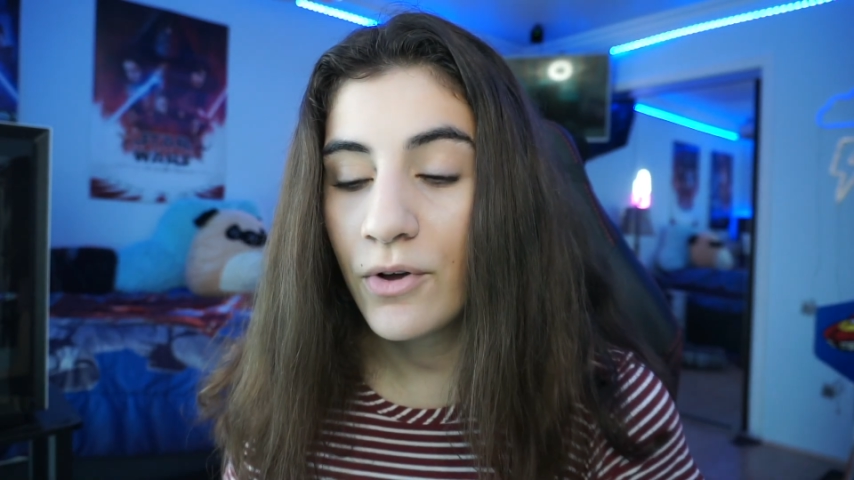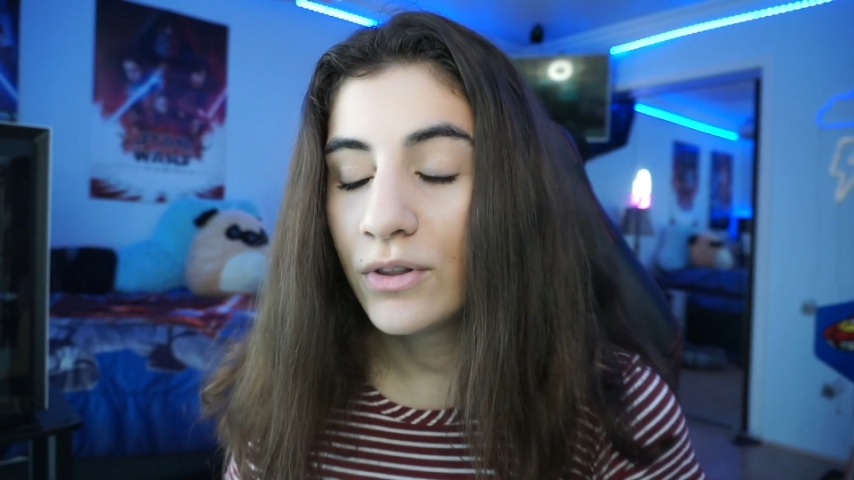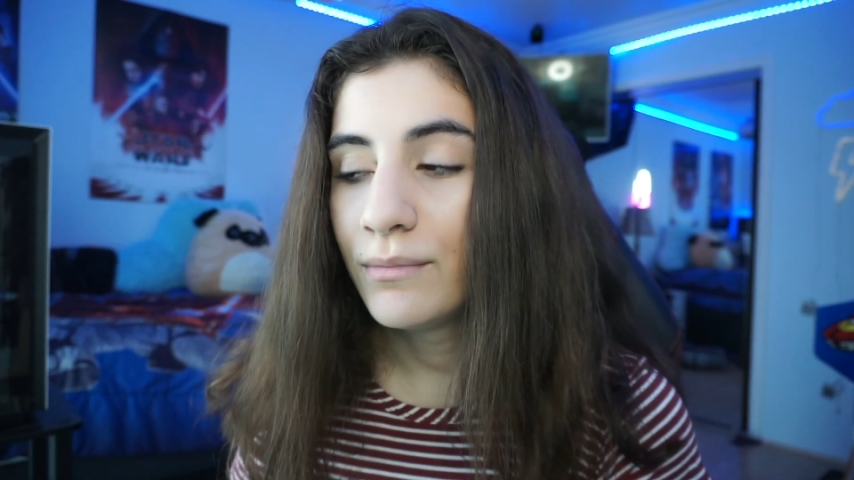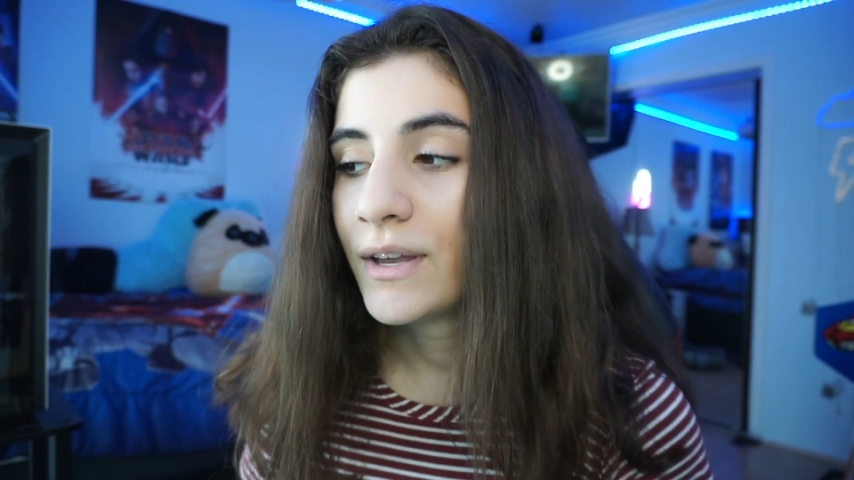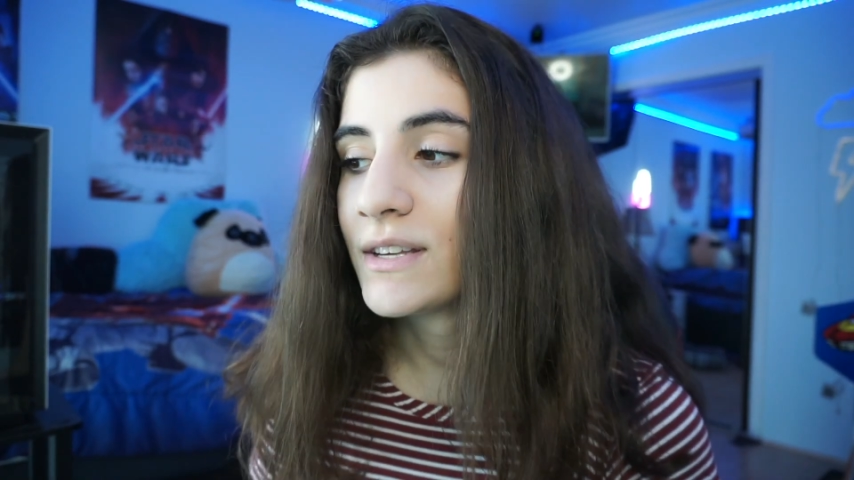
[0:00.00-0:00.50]

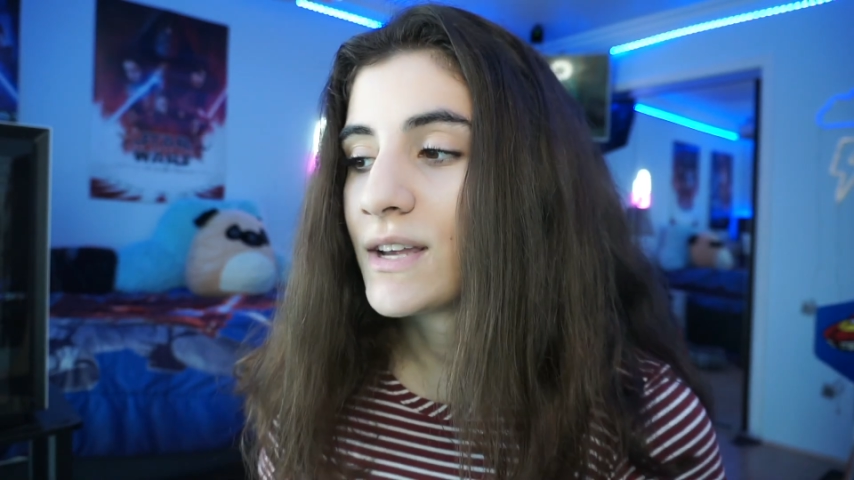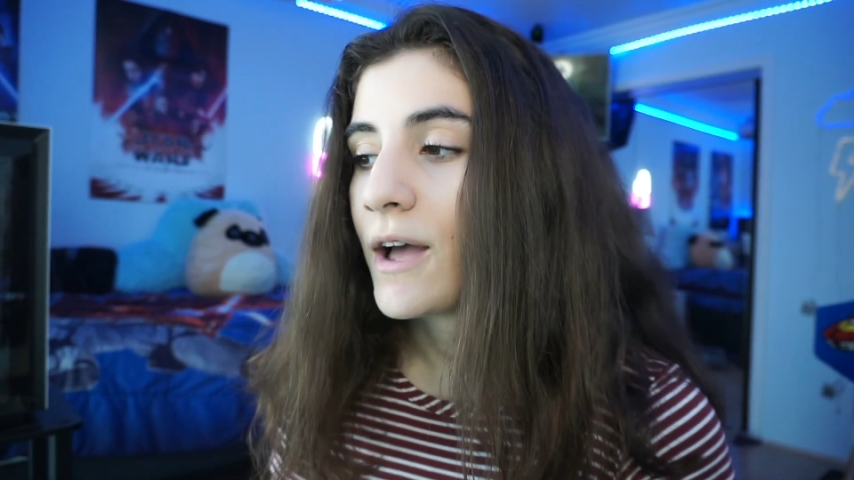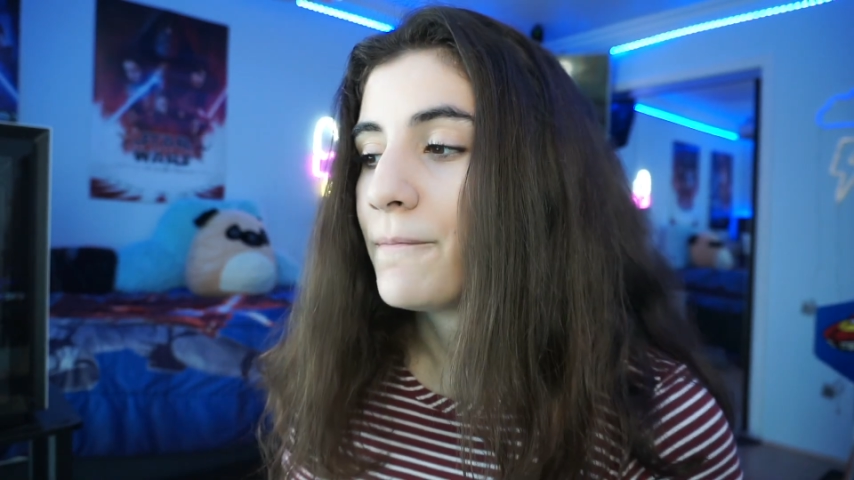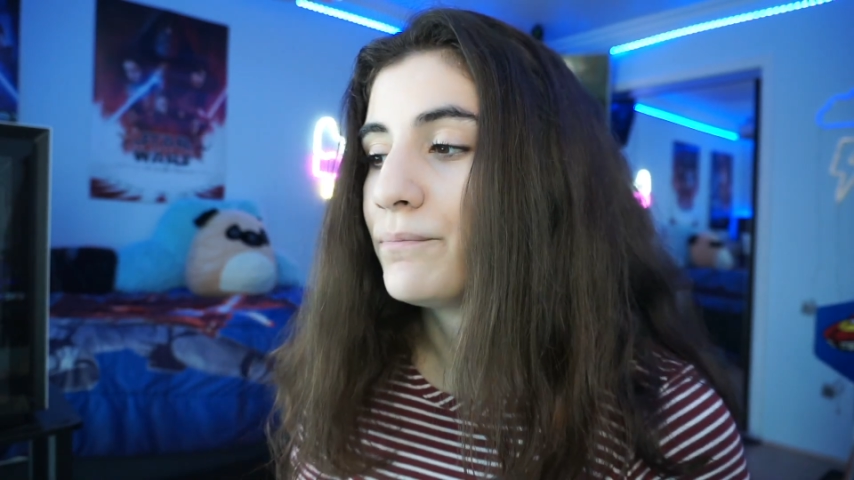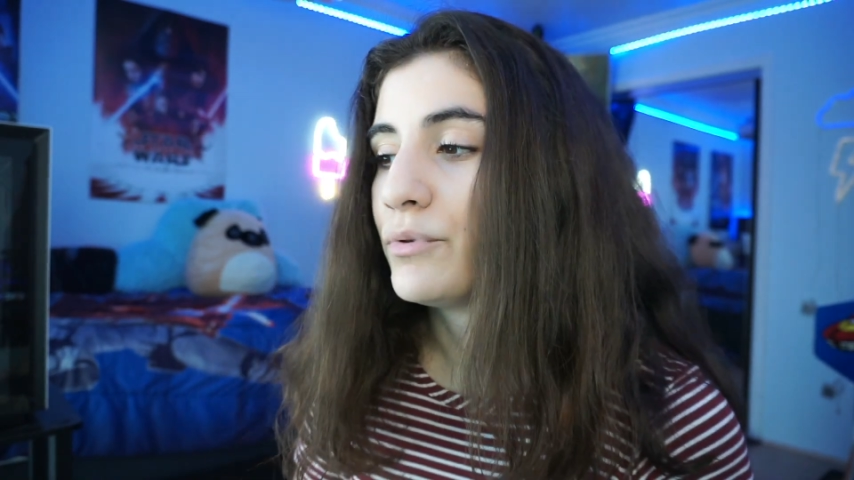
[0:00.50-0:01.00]
only because
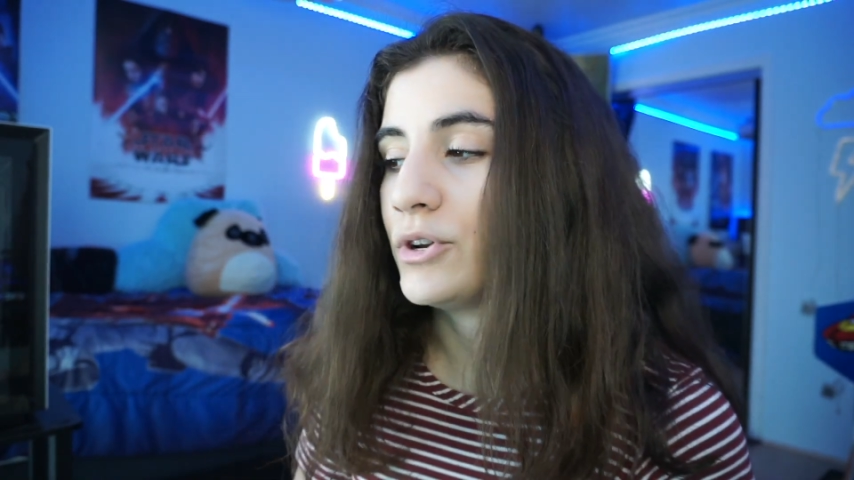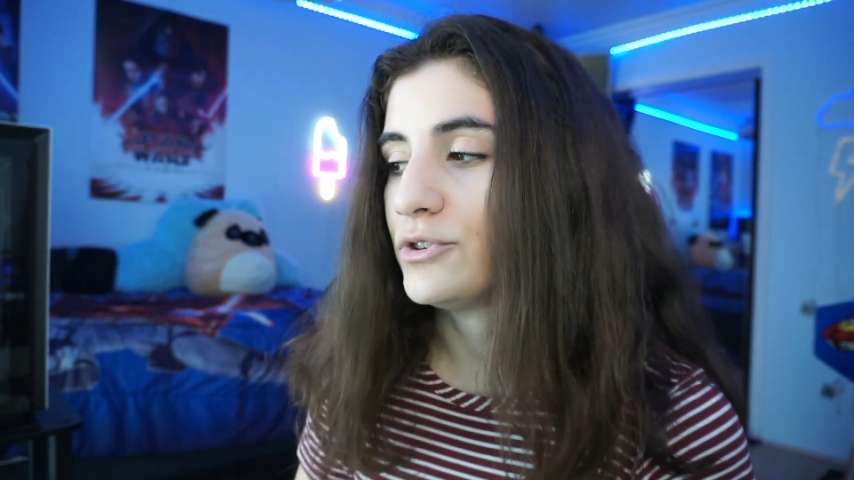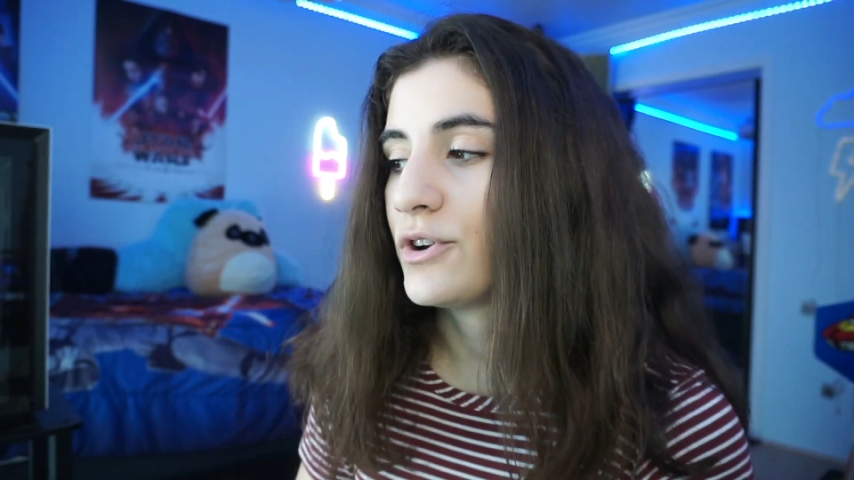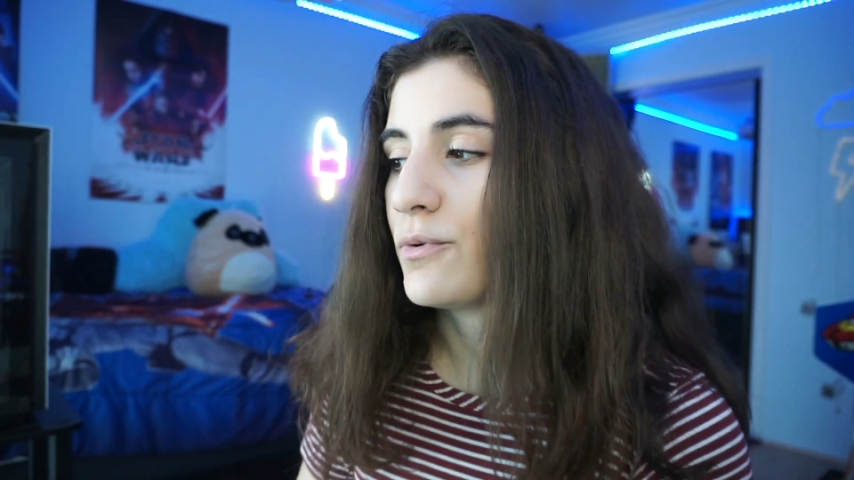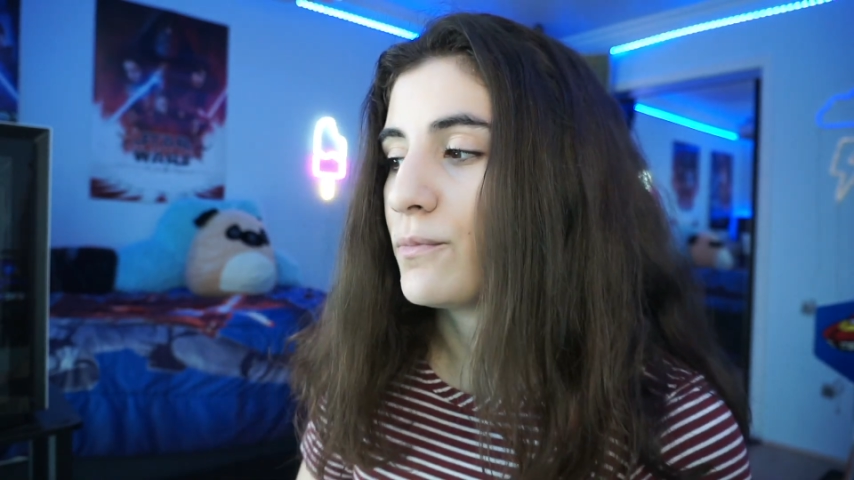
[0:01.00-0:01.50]
I'm pretty
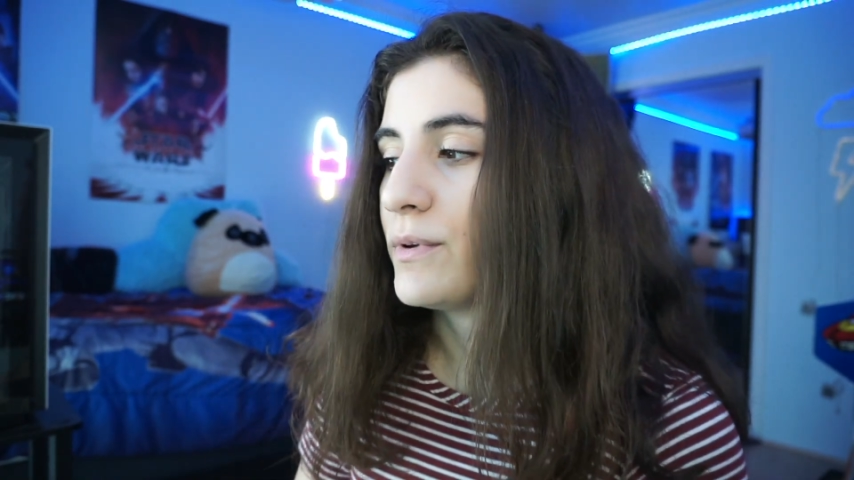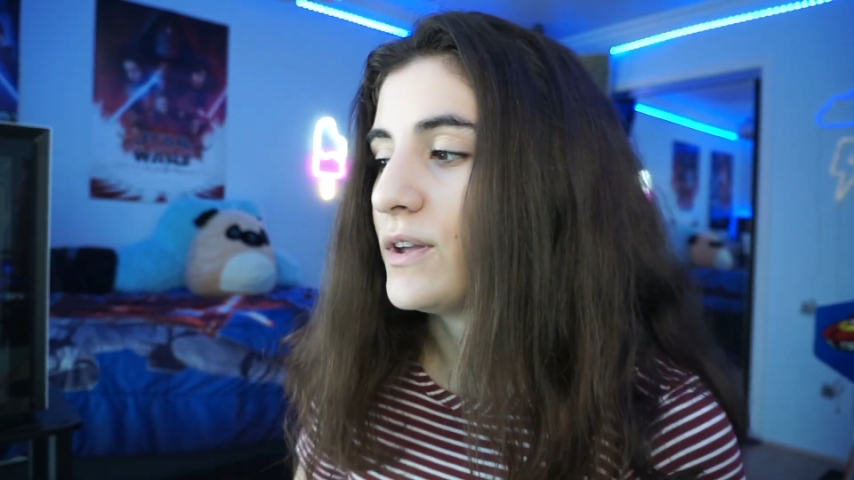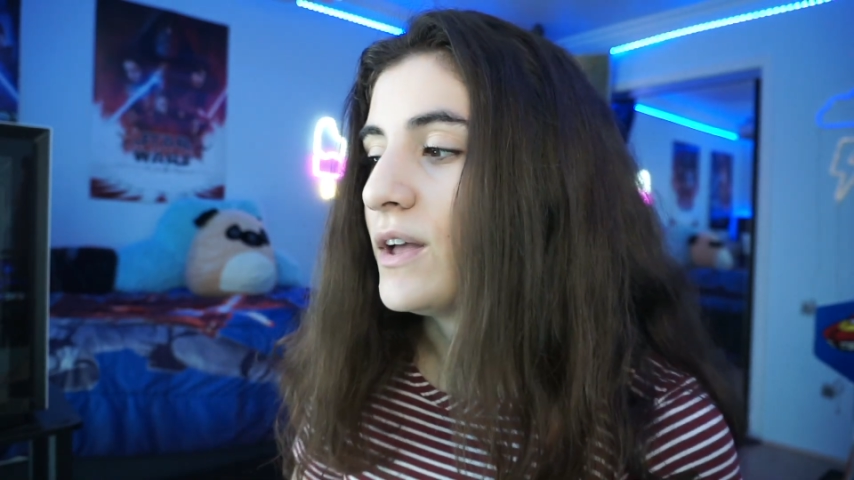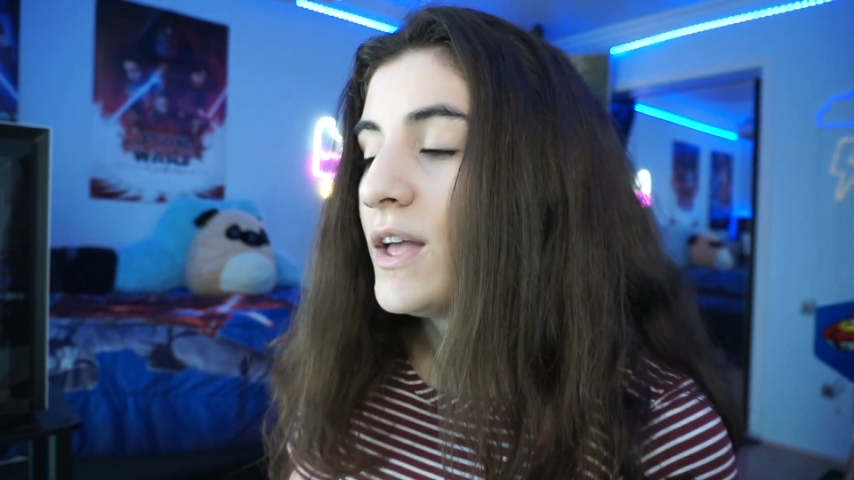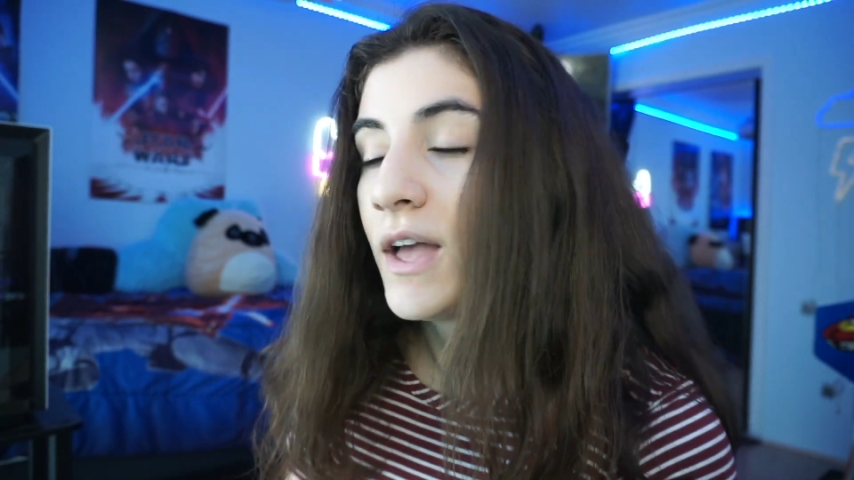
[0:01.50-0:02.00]
sure I won't be